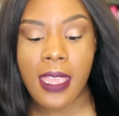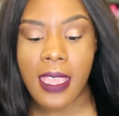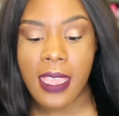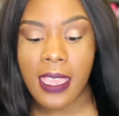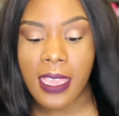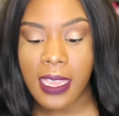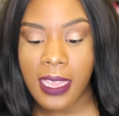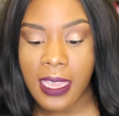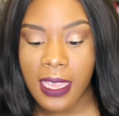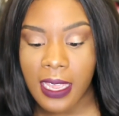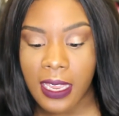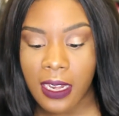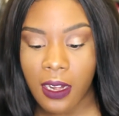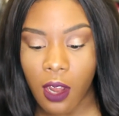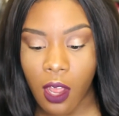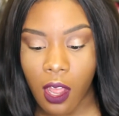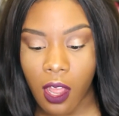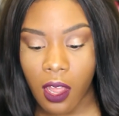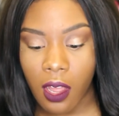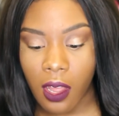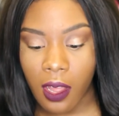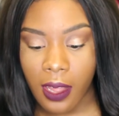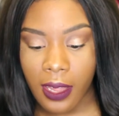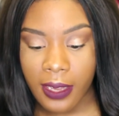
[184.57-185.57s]
And
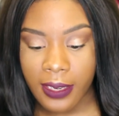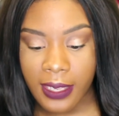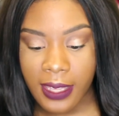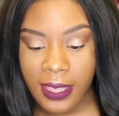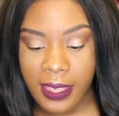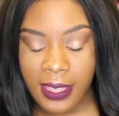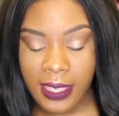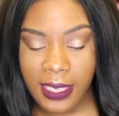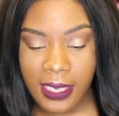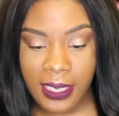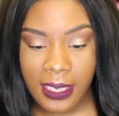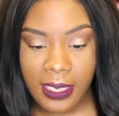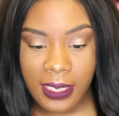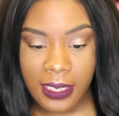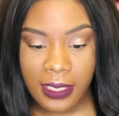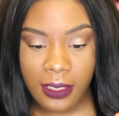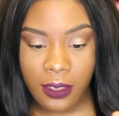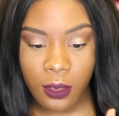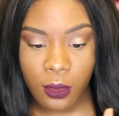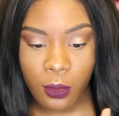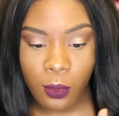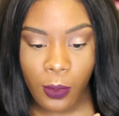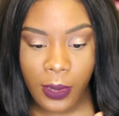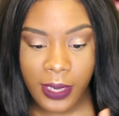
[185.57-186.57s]
on
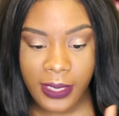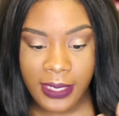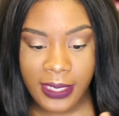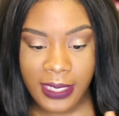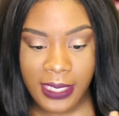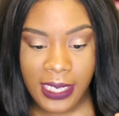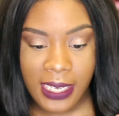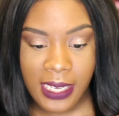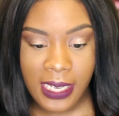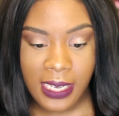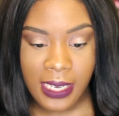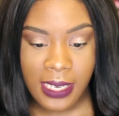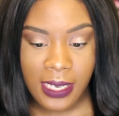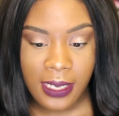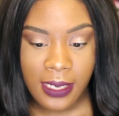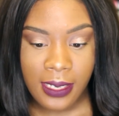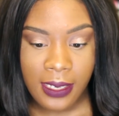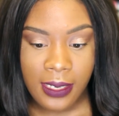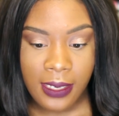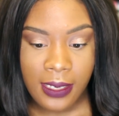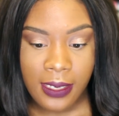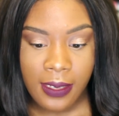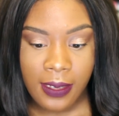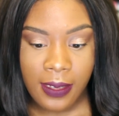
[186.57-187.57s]
the
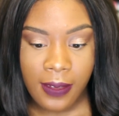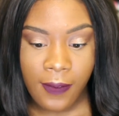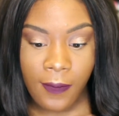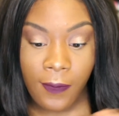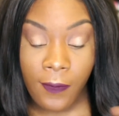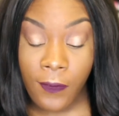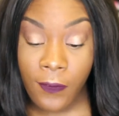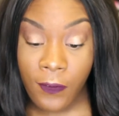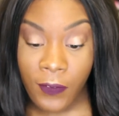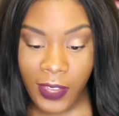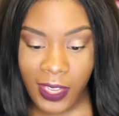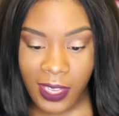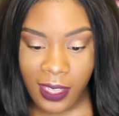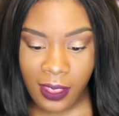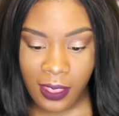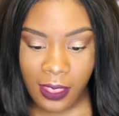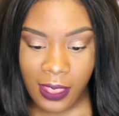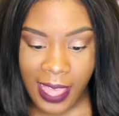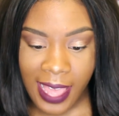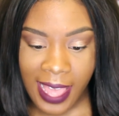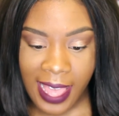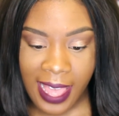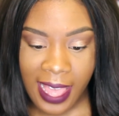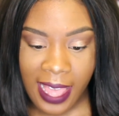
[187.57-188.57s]

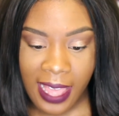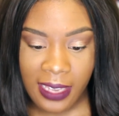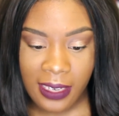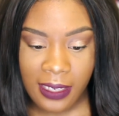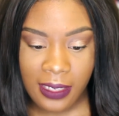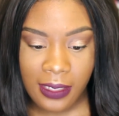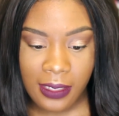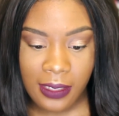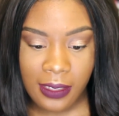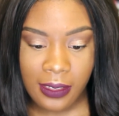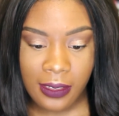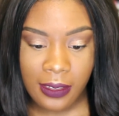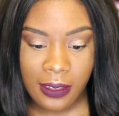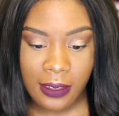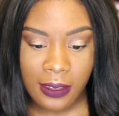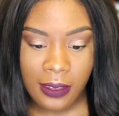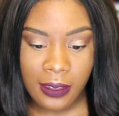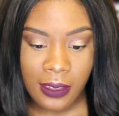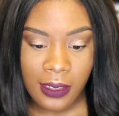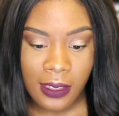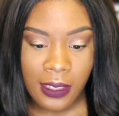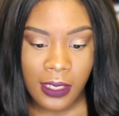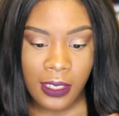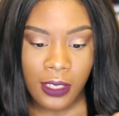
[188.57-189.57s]
25th at
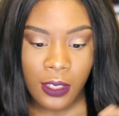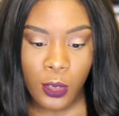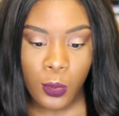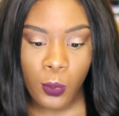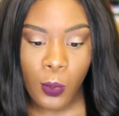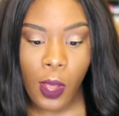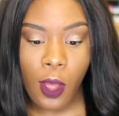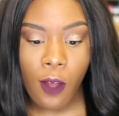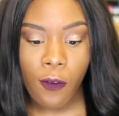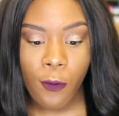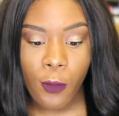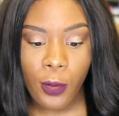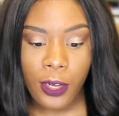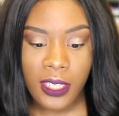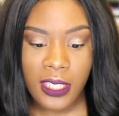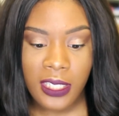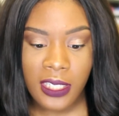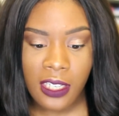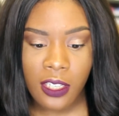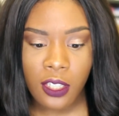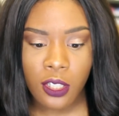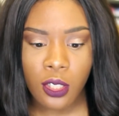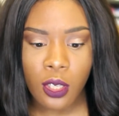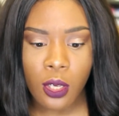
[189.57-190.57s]

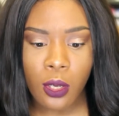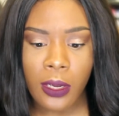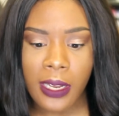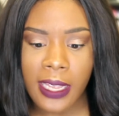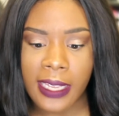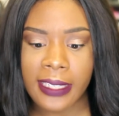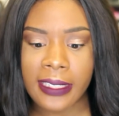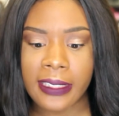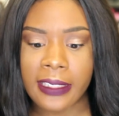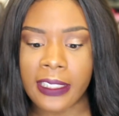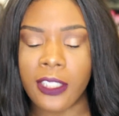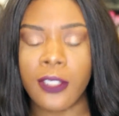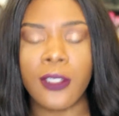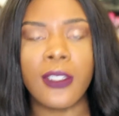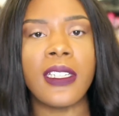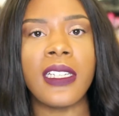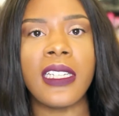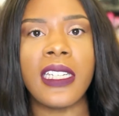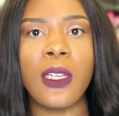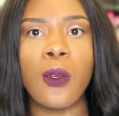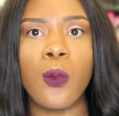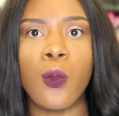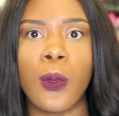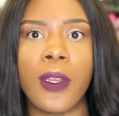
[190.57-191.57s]
12:46. So like
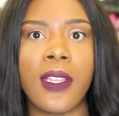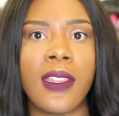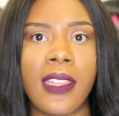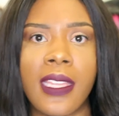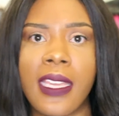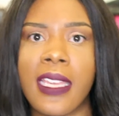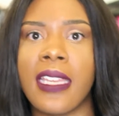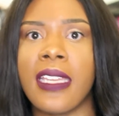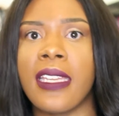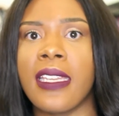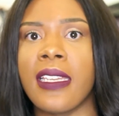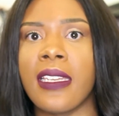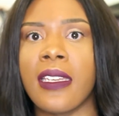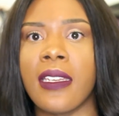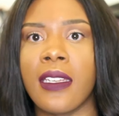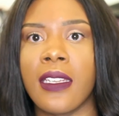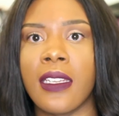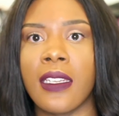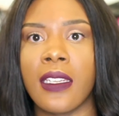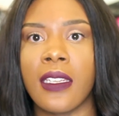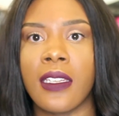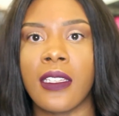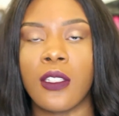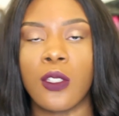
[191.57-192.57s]
literally within
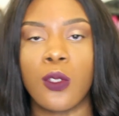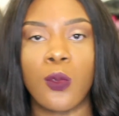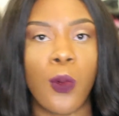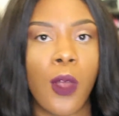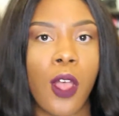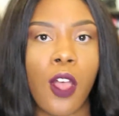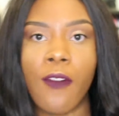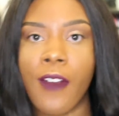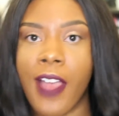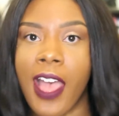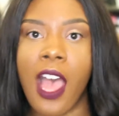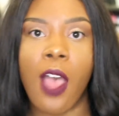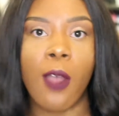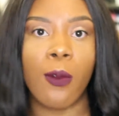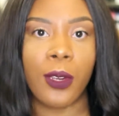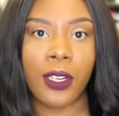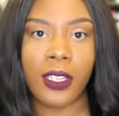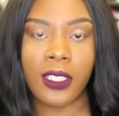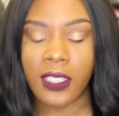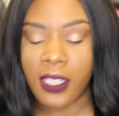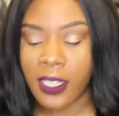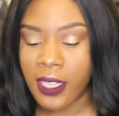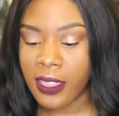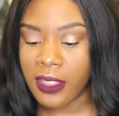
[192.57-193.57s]
12
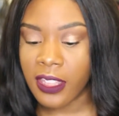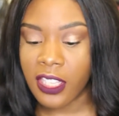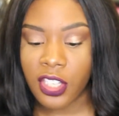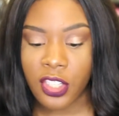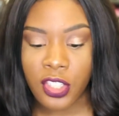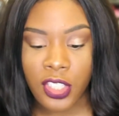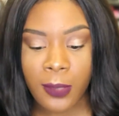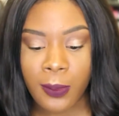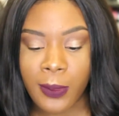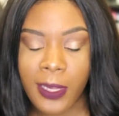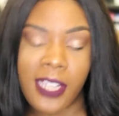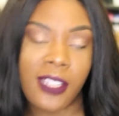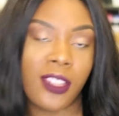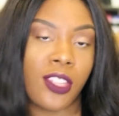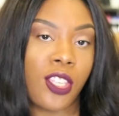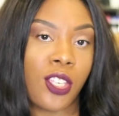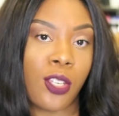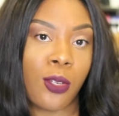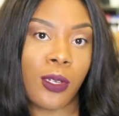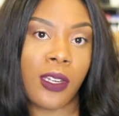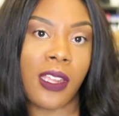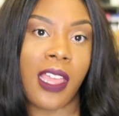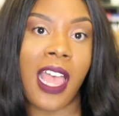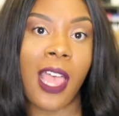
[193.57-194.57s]
hours they shipped out the
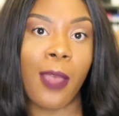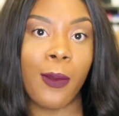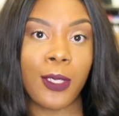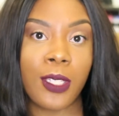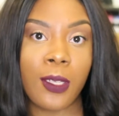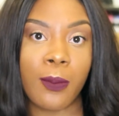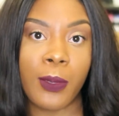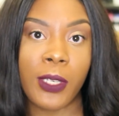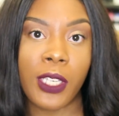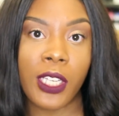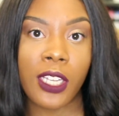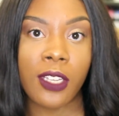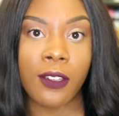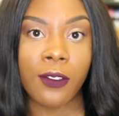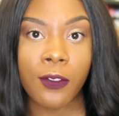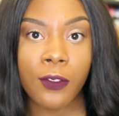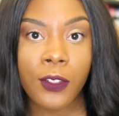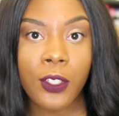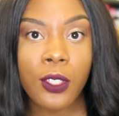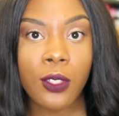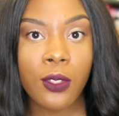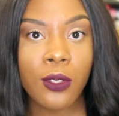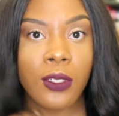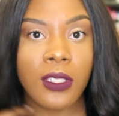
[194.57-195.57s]
unit. I was a bit
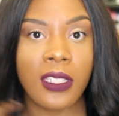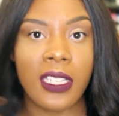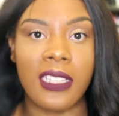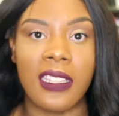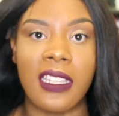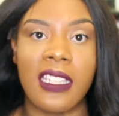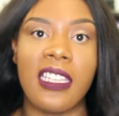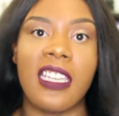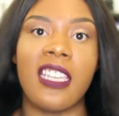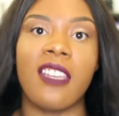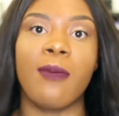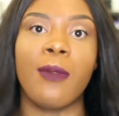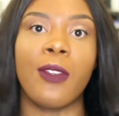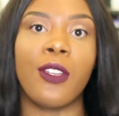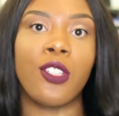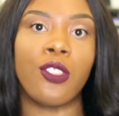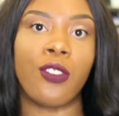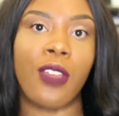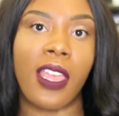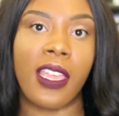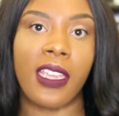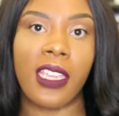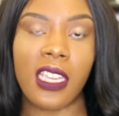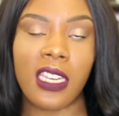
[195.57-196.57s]
confused that they gave me a
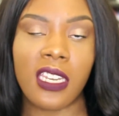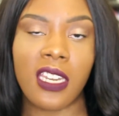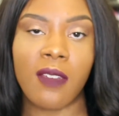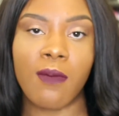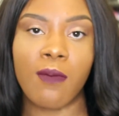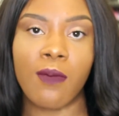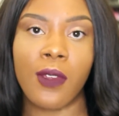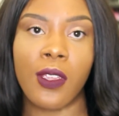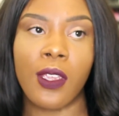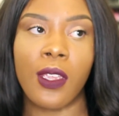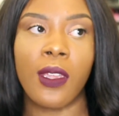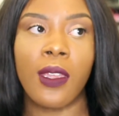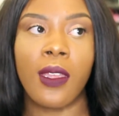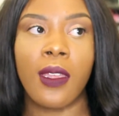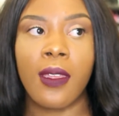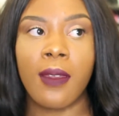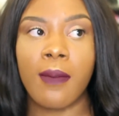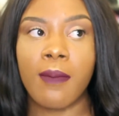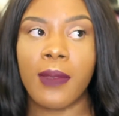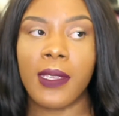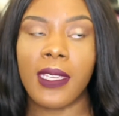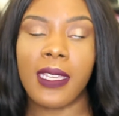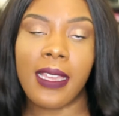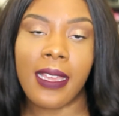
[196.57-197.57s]
tracking number
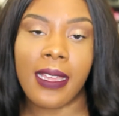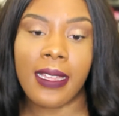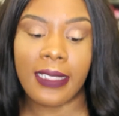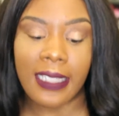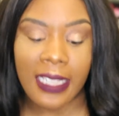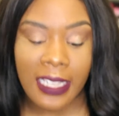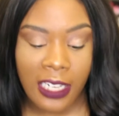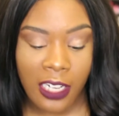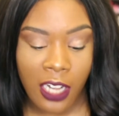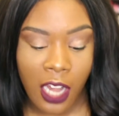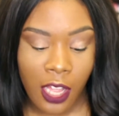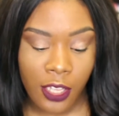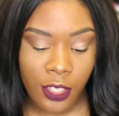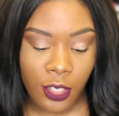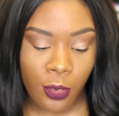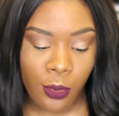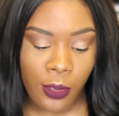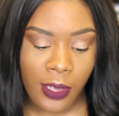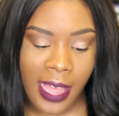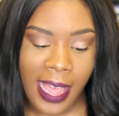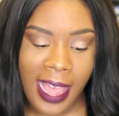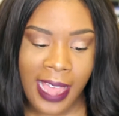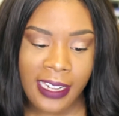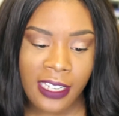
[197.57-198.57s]
because, and it
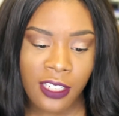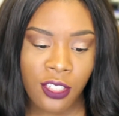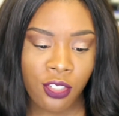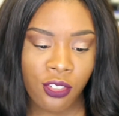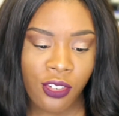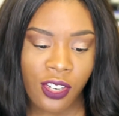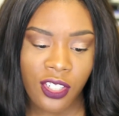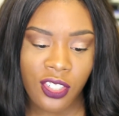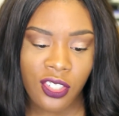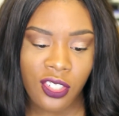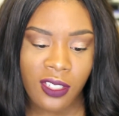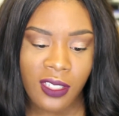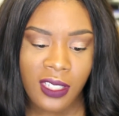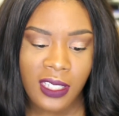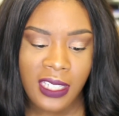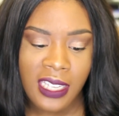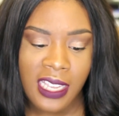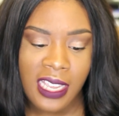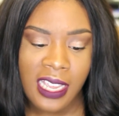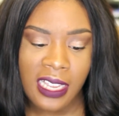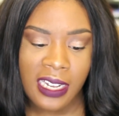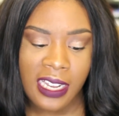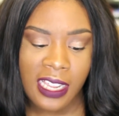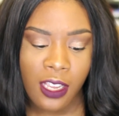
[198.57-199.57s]
also had instructions
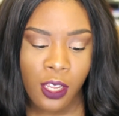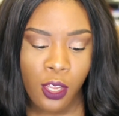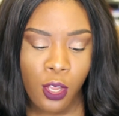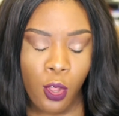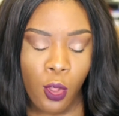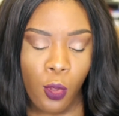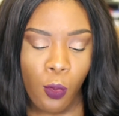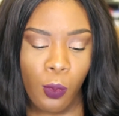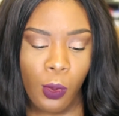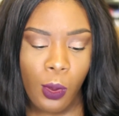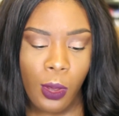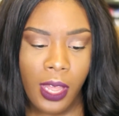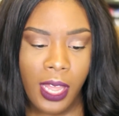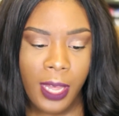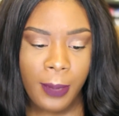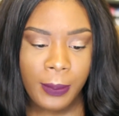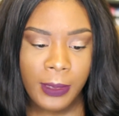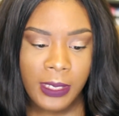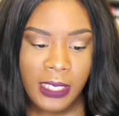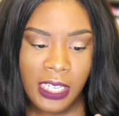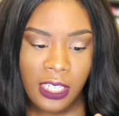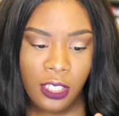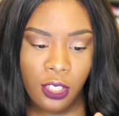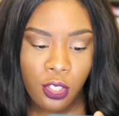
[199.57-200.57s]
saying like we'll
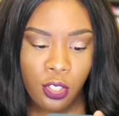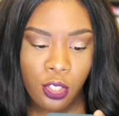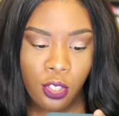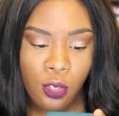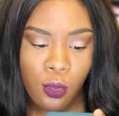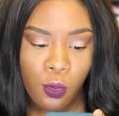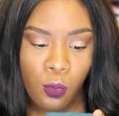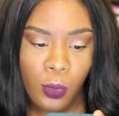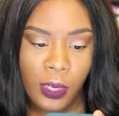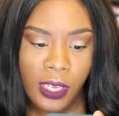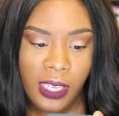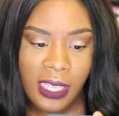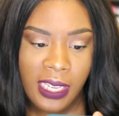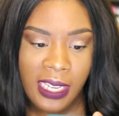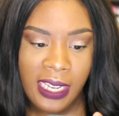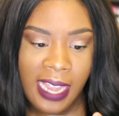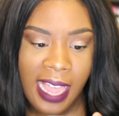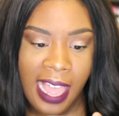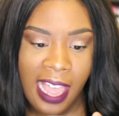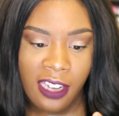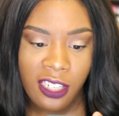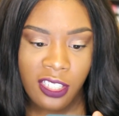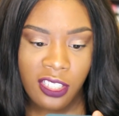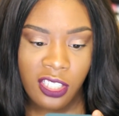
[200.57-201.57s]
update you when
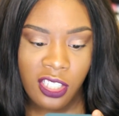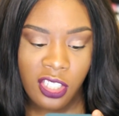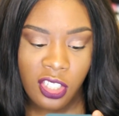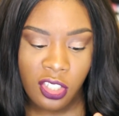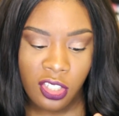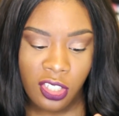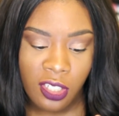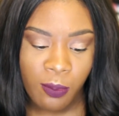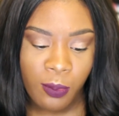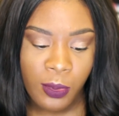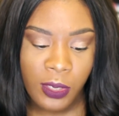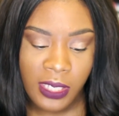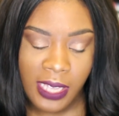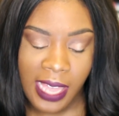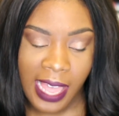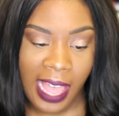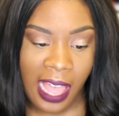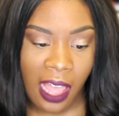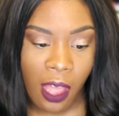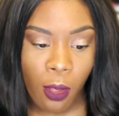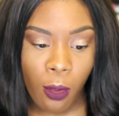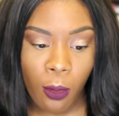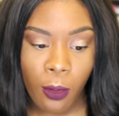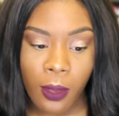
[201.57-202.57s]
it actually ships
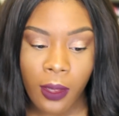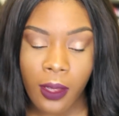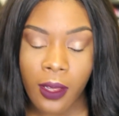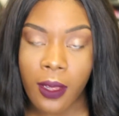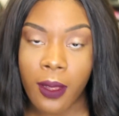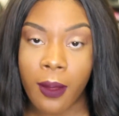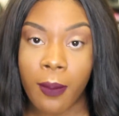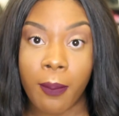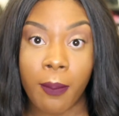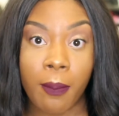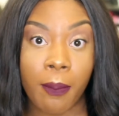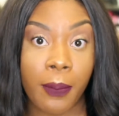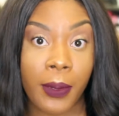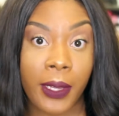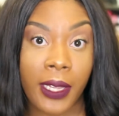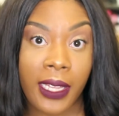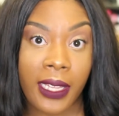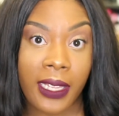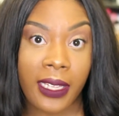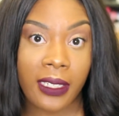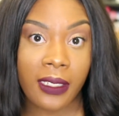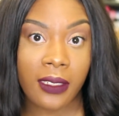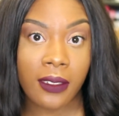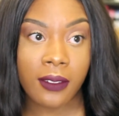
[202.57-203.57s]
out.
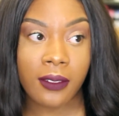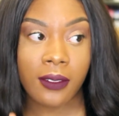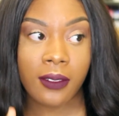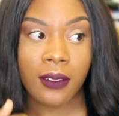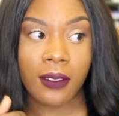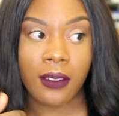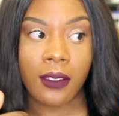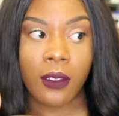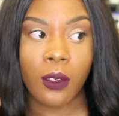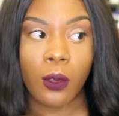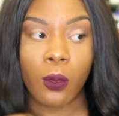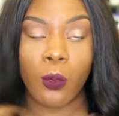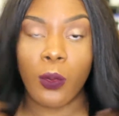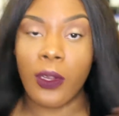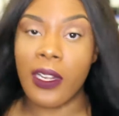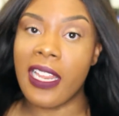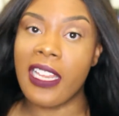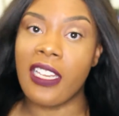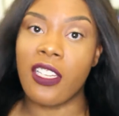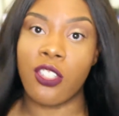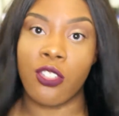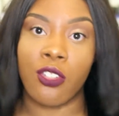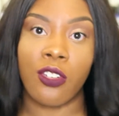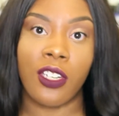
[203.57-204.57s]
But when I